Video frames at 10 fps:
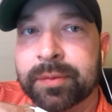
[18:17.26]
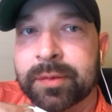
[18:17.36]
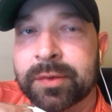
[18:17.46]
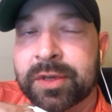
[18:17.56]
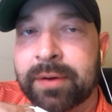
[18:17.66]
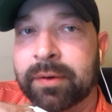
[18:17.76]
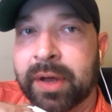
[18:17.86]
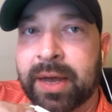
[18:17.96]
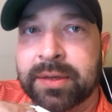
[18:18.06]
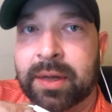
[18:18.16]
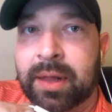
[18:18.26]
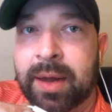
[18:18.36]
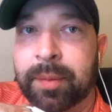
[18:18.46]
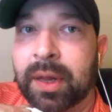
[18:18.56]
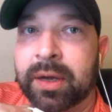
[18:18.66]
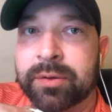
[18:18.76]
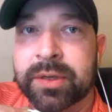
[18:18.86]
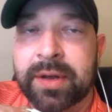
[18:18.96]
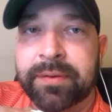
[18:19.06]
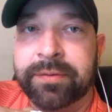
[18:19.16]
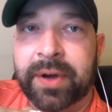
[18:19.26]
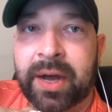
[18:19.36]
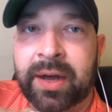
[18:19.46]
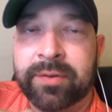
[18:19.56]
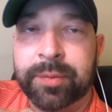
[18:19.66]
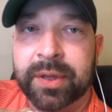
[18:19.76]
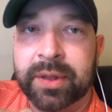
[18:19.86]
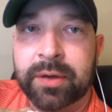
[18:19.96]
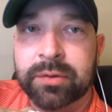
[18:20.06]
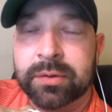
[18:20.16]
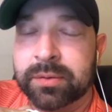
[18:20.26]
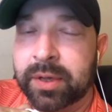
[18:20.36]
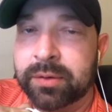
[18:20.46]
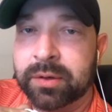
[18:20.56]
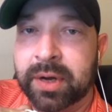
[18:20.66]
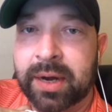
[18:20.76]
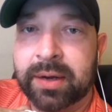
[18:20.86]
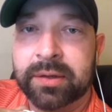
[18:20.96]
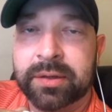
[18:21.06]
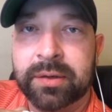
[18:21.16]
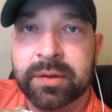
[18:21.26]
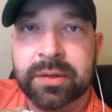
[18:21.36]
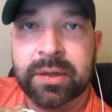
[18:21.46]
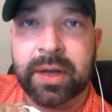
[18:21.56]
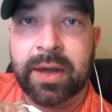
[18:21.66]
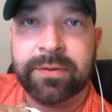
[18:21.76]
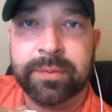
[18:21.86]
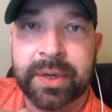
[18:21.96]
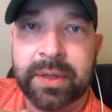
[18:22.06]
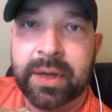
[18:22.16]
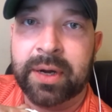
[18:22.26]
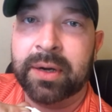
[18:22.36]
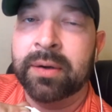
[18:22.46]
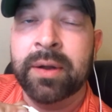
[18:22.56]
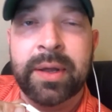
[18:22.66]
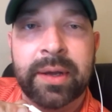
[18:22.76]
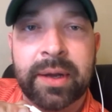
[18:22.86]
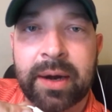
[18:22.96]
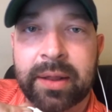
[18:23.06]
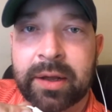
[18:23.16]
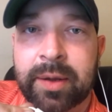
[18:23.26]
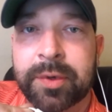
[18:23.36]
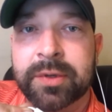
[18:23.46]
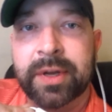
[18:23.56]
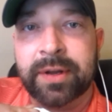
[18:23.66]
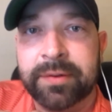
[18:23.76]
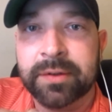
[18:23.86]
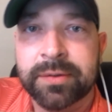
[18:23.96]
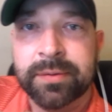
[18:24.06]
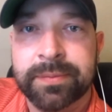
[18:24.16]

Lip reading: Several guys I like below 7.5, but those are kind of the 2 that stick out for me. They're kind of the upper 7s.